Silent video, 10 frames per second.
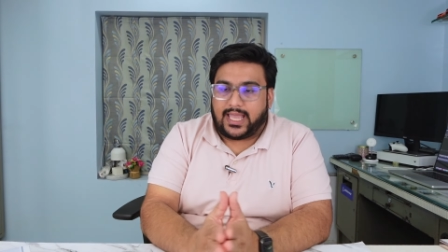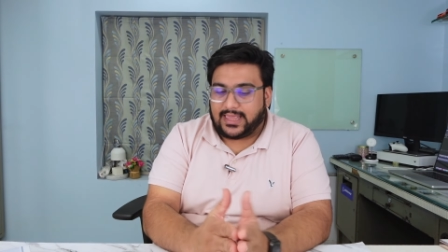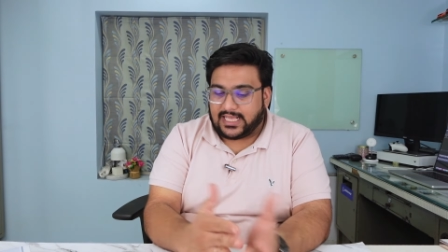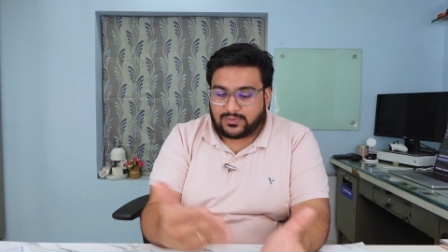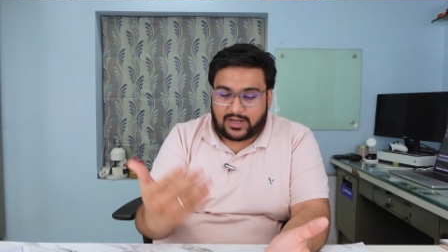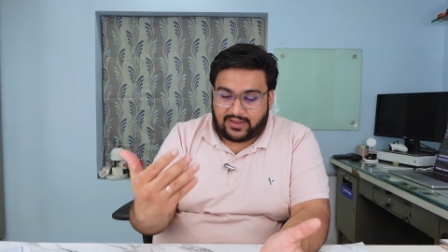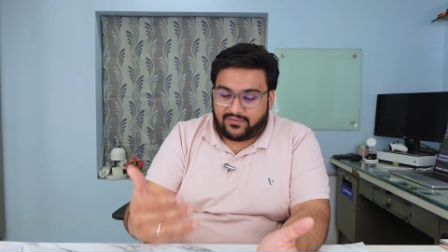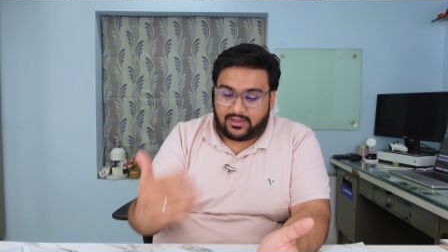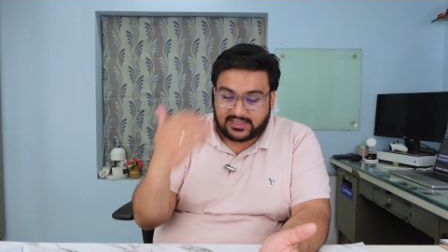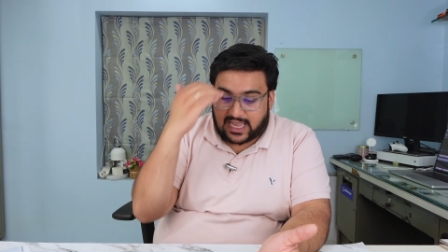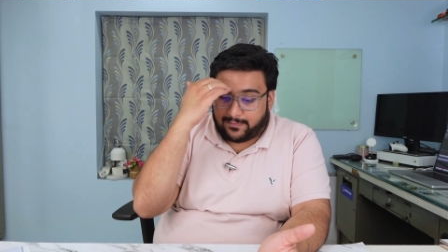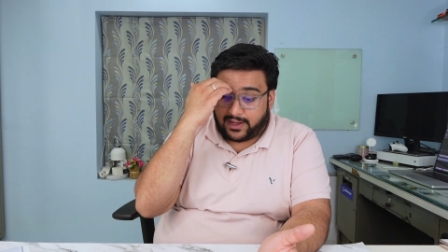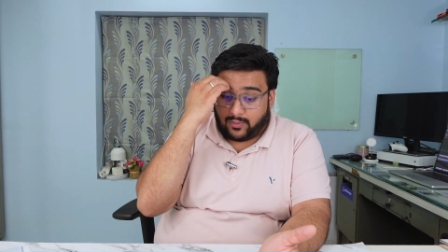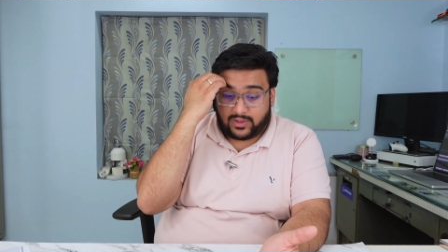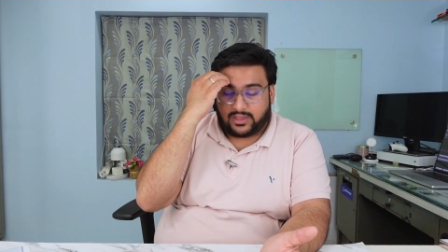And that's what I feel is
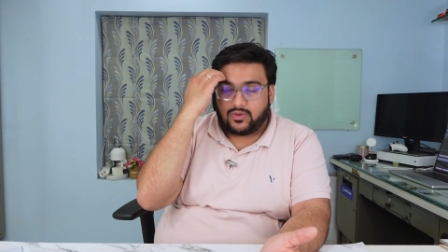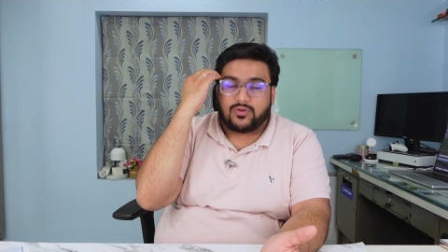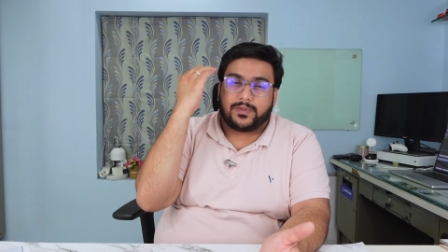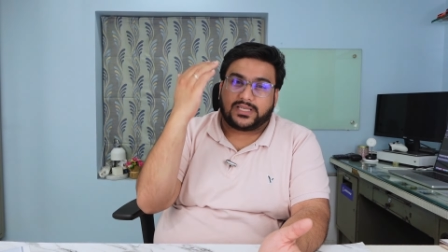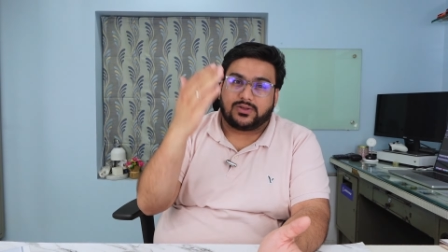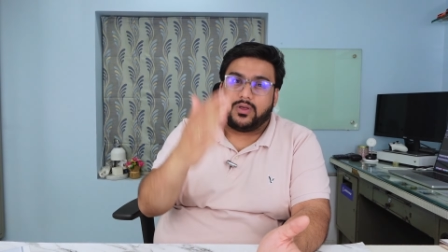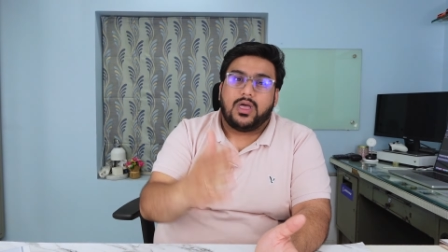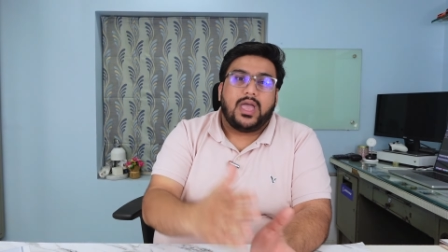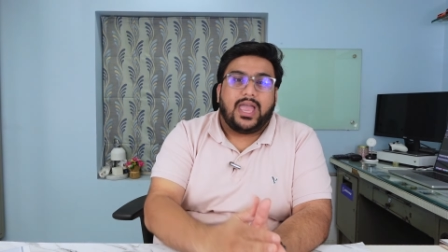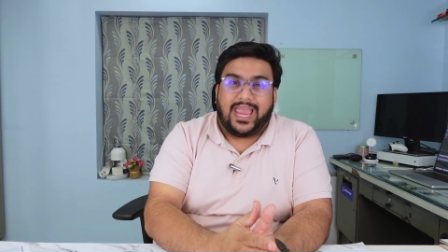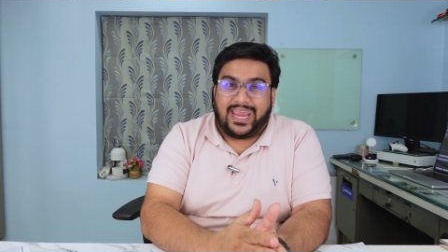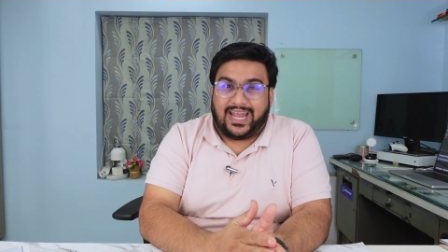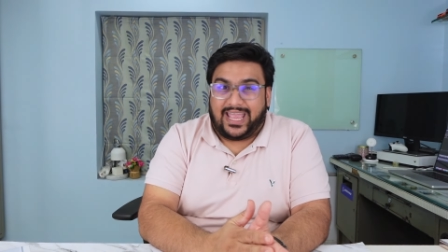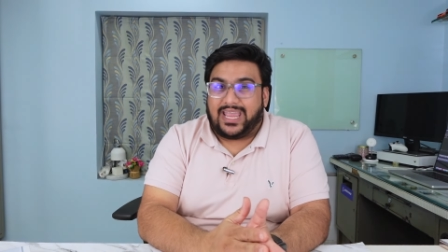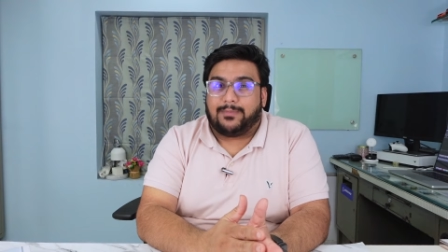happening with the Google Pixel
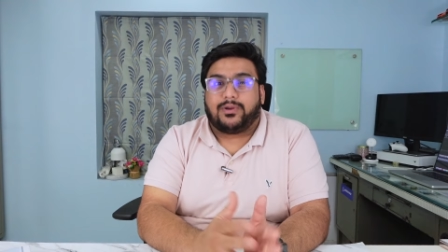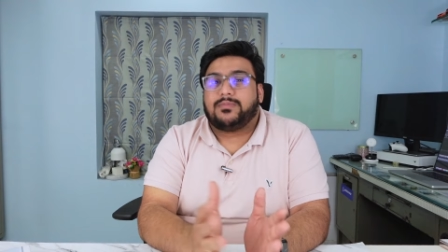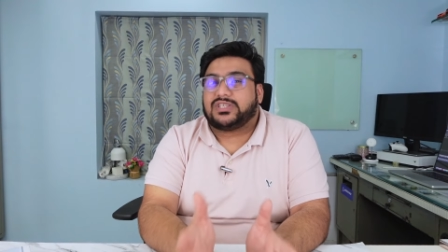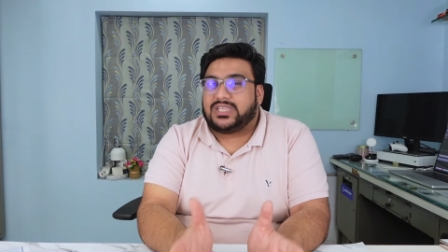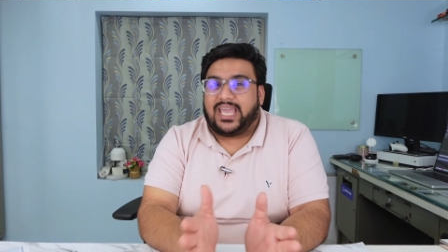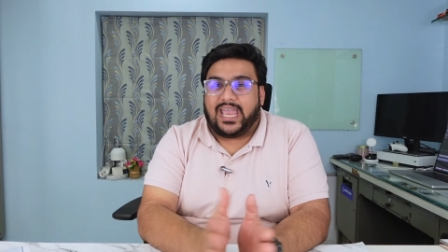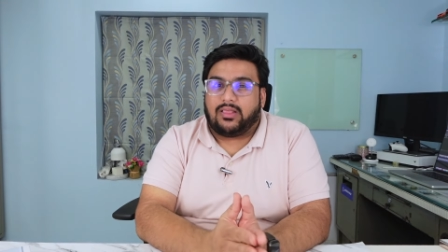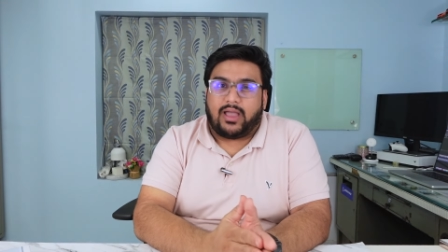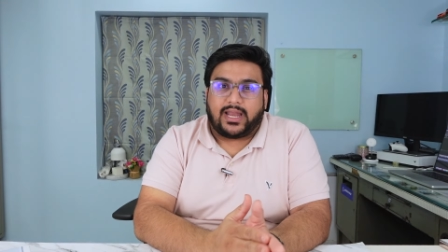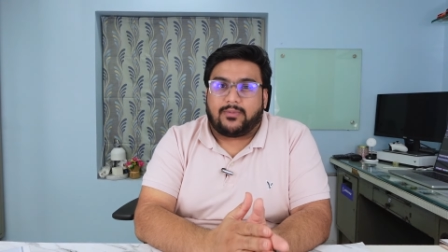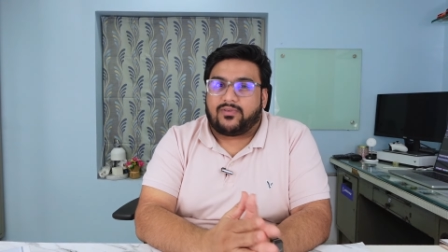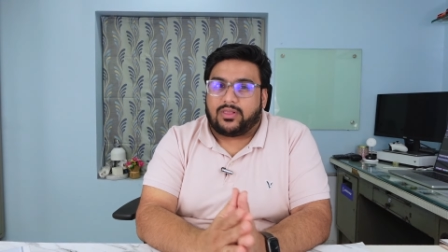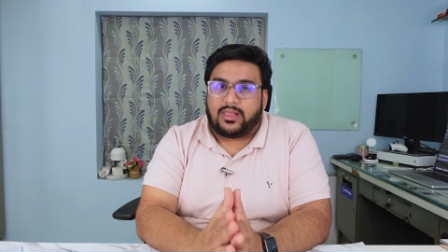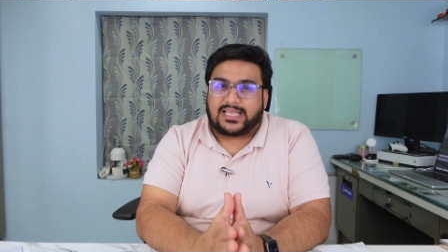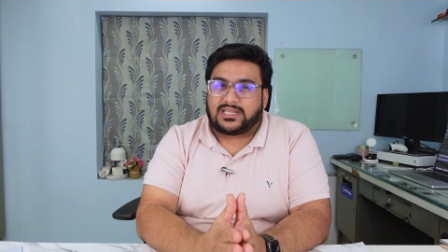8a and pretty much the A lineup for
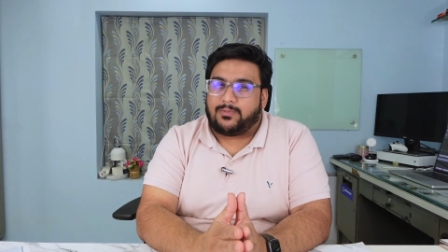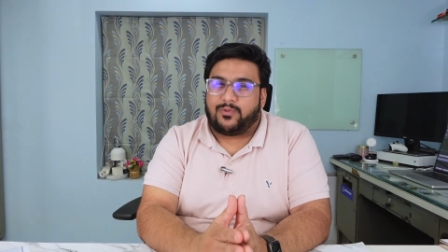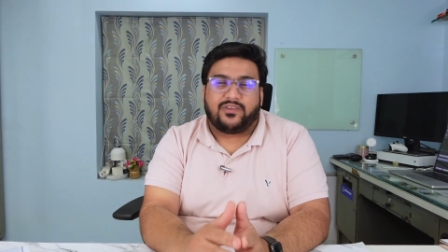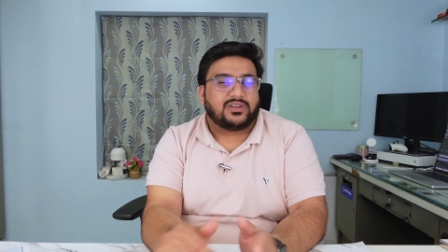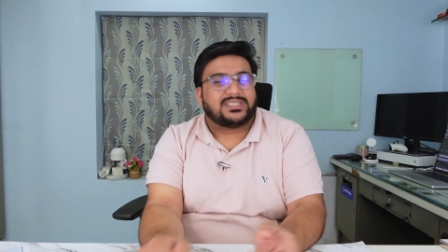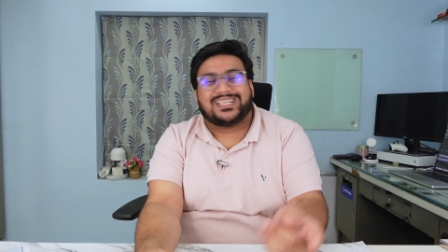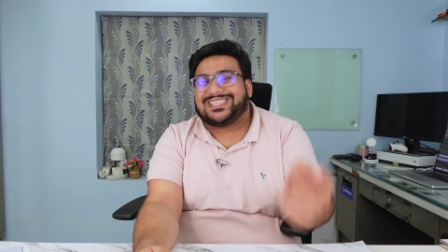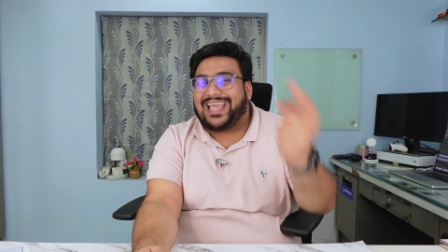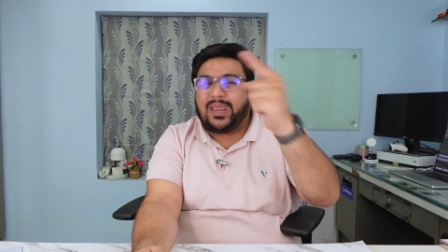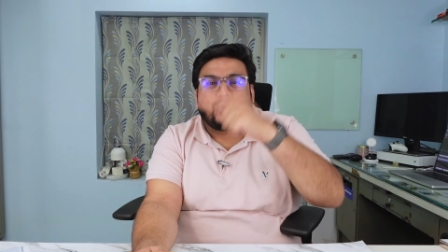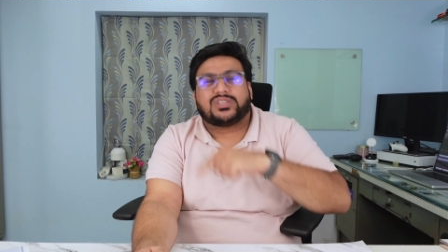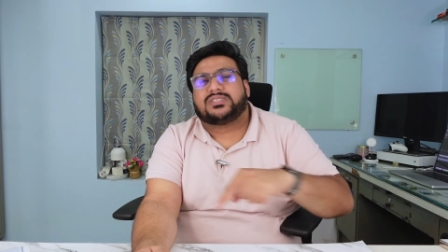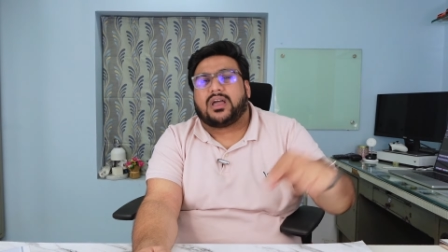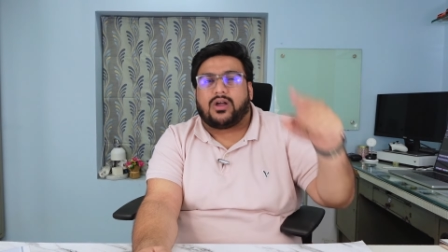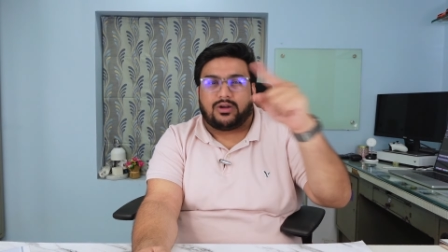the last couple of years. It's like we're
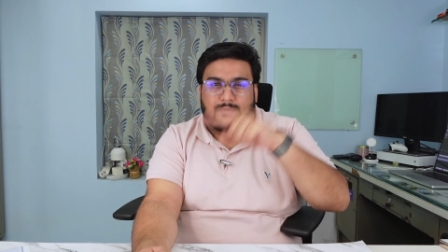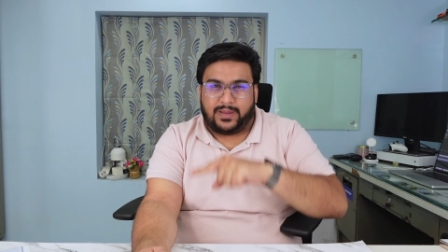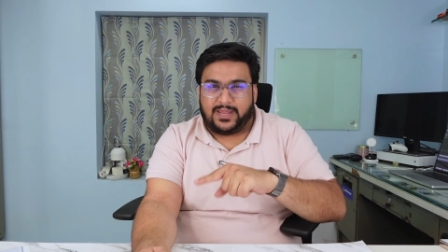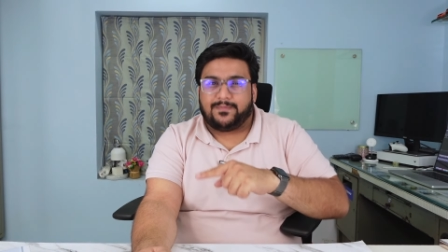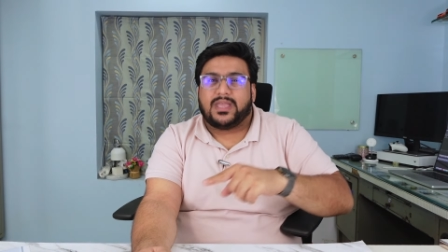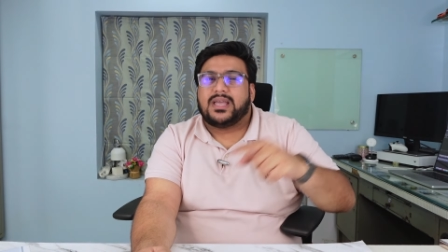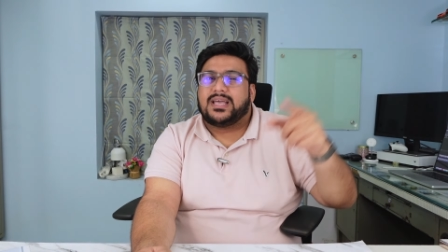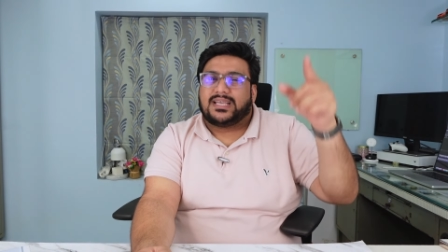stuck on repeat.